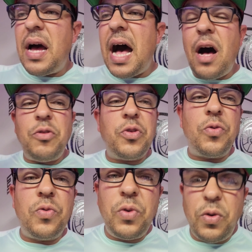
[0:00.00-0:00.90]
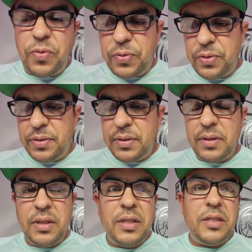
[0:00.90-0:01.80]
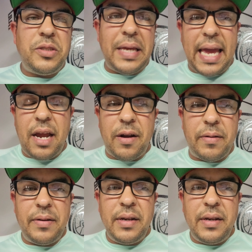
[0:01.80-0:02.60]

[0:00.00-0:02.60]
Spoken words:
out the roof to air.